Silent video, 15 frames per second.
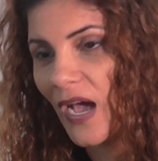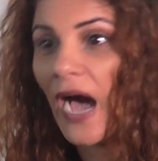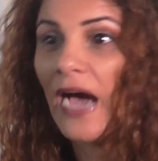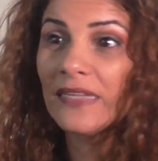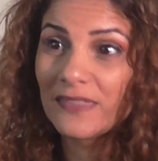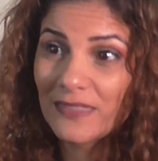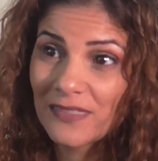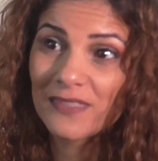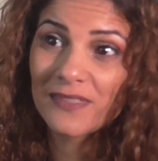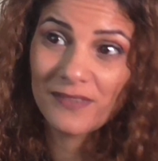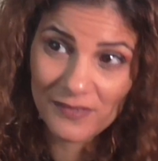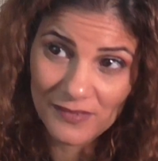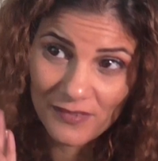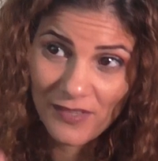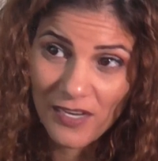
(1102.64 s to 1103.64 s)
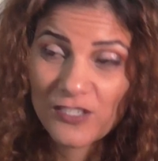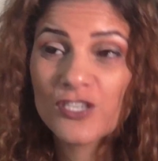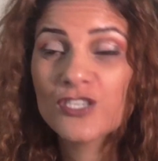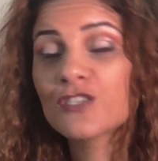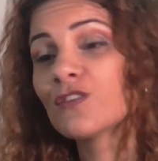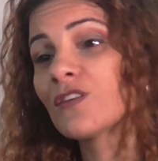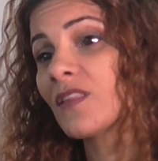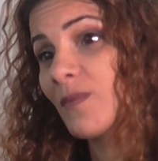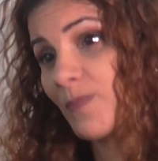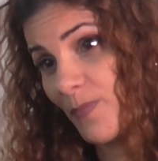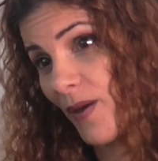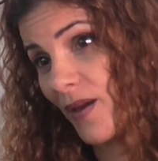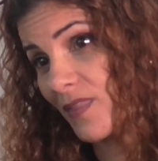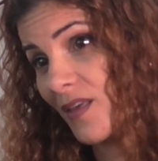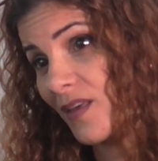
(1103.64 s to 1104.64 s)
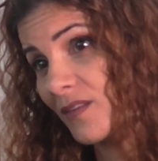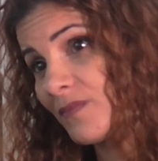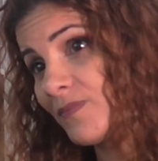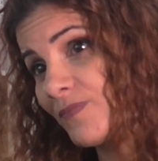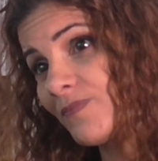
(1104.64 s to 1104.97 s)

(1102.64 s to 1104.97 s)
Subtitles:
I didn't understand it back then.